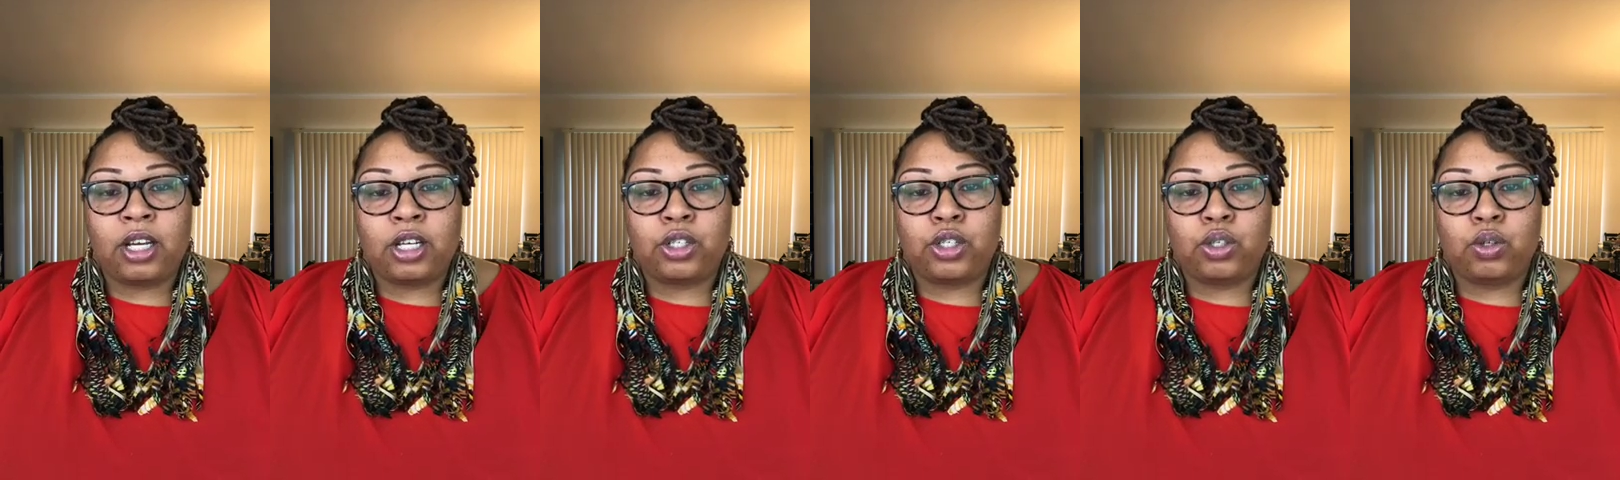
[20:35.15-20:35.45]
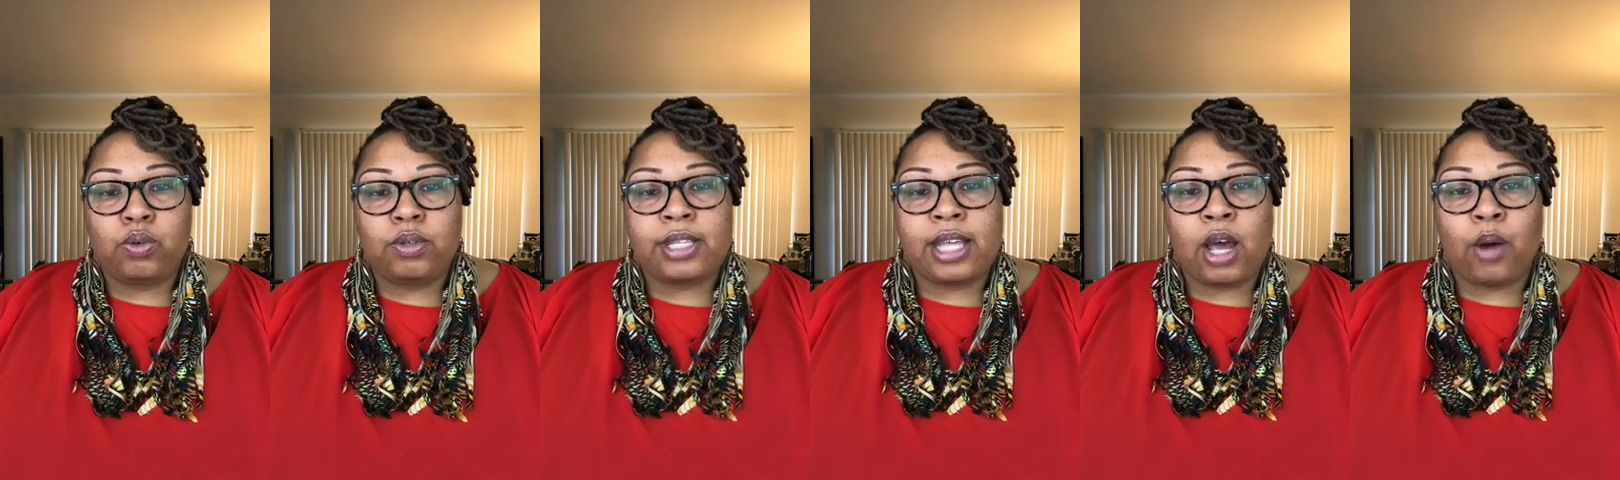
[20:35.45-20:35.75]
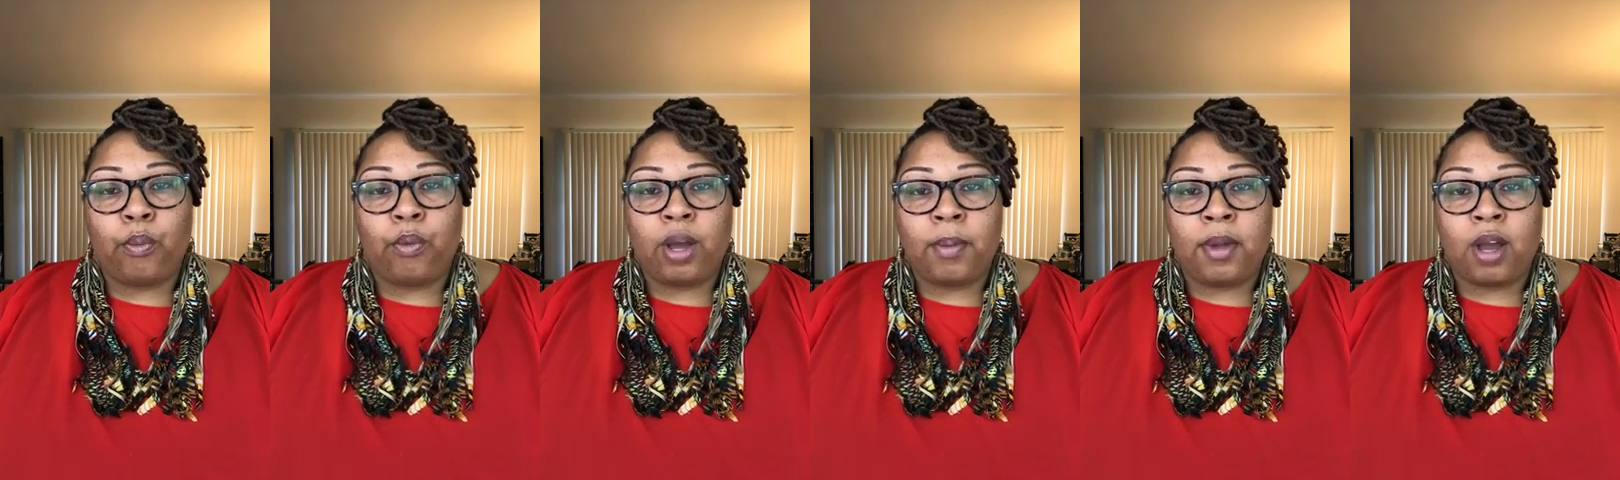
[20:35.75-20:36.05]
issues
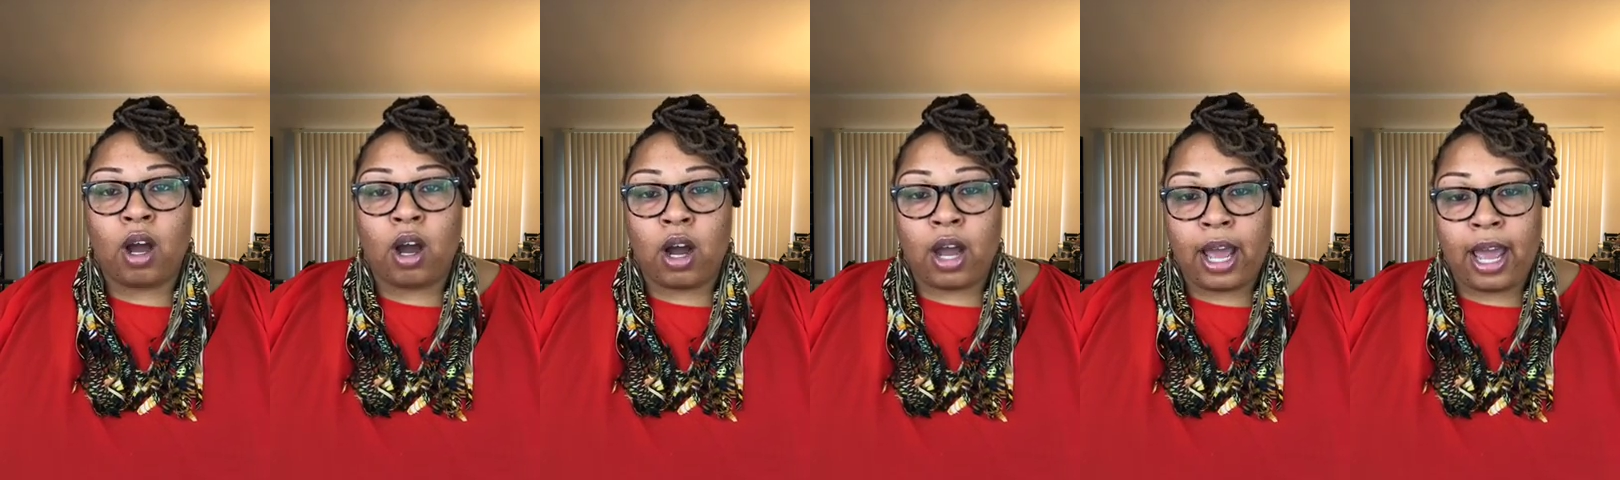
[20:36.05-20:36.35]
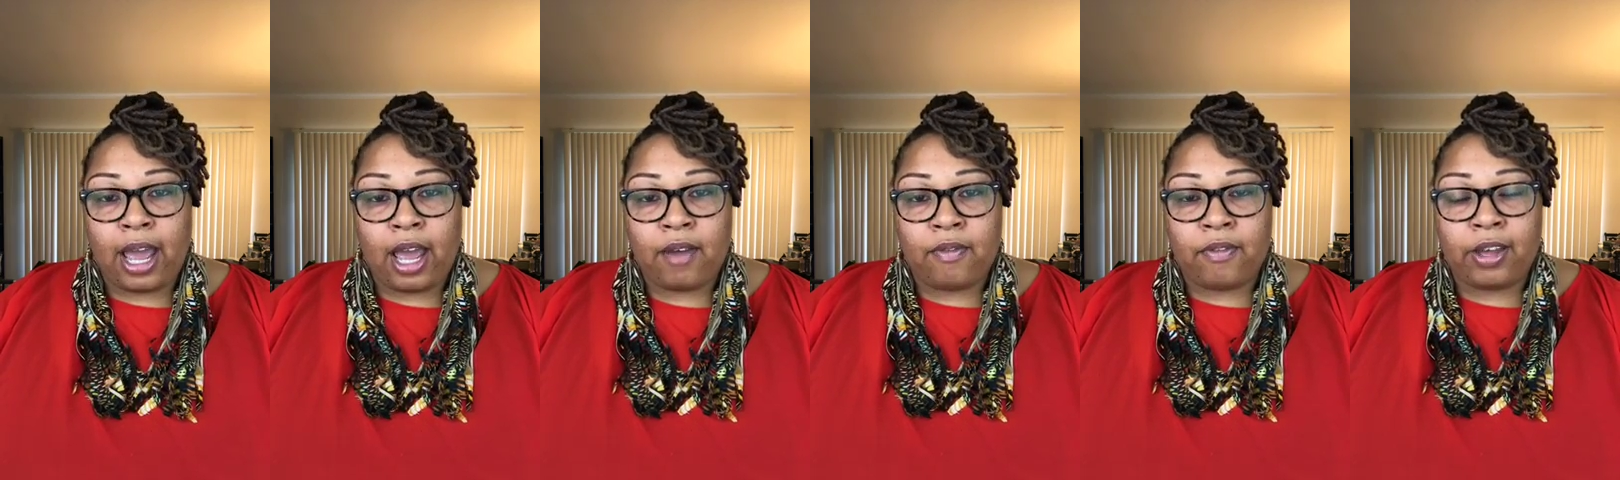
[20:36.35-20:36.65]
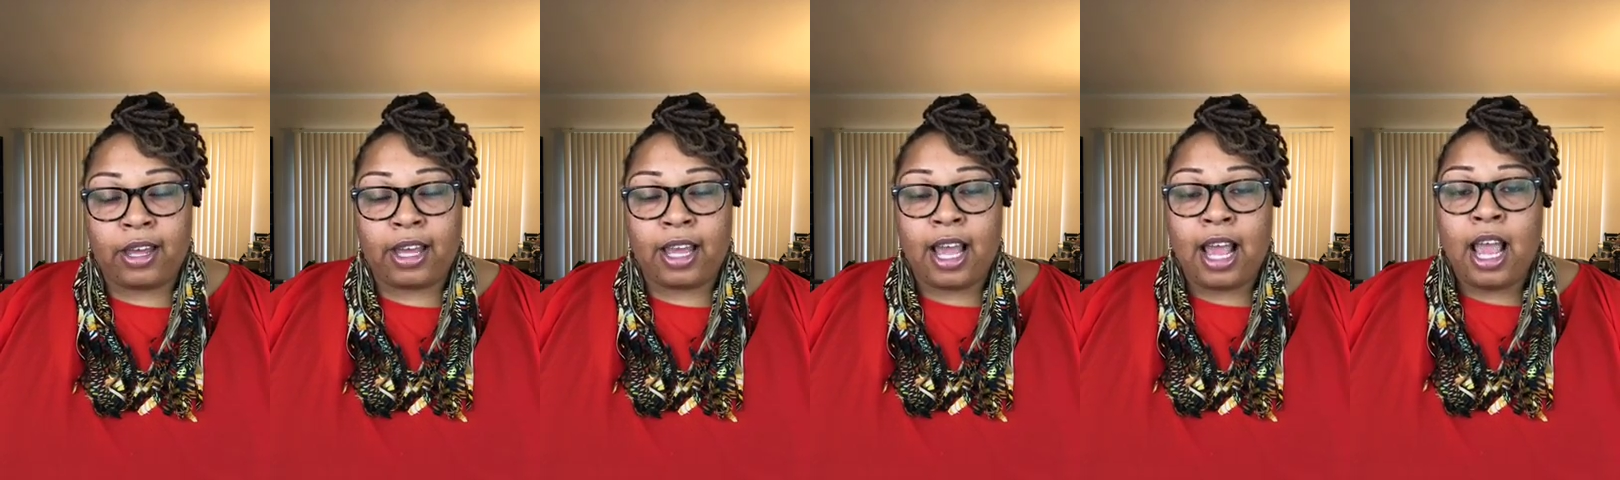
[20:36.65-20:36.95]
that women are
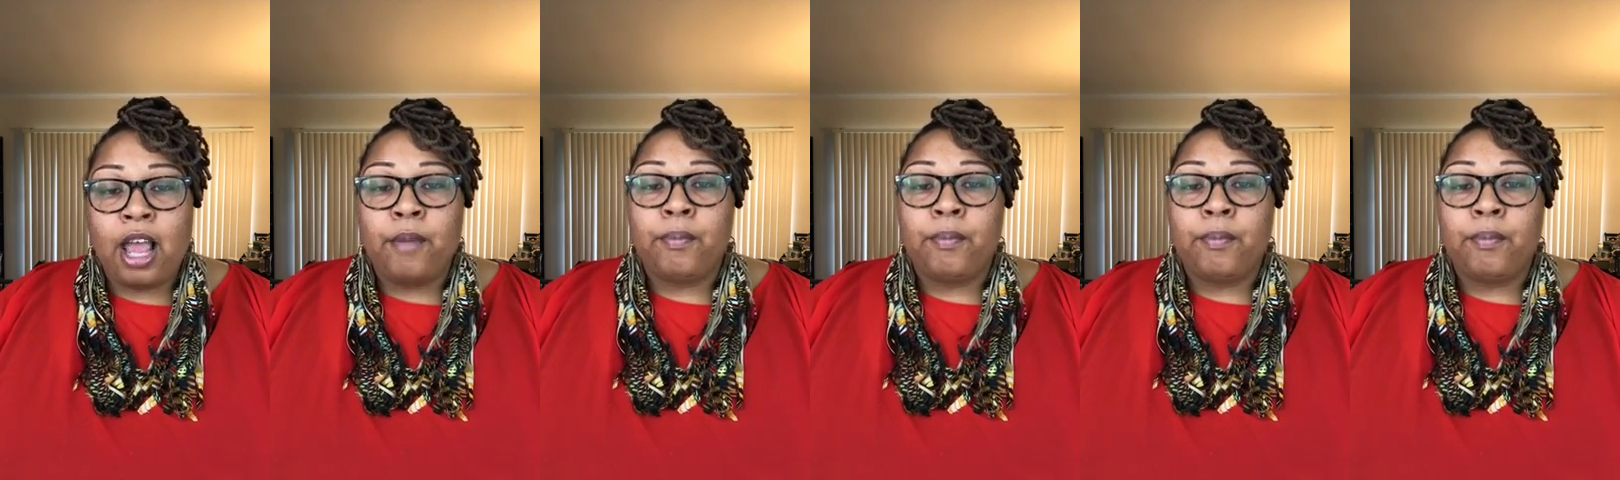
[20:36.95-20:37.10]
having.